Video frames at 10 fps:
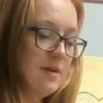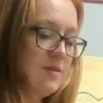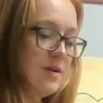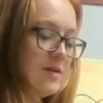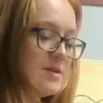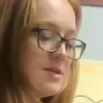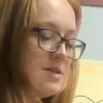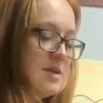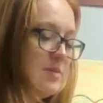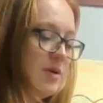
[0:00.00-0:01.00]
There is a
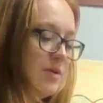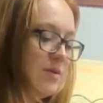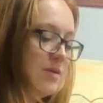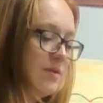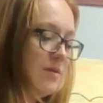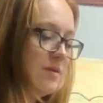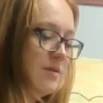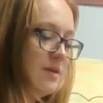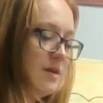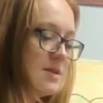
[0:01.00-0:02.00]
deep hole
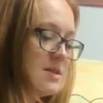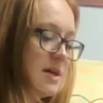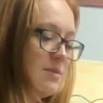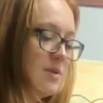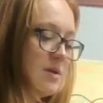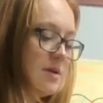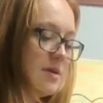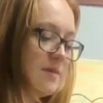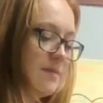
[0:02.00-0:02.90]
in the sidewalk.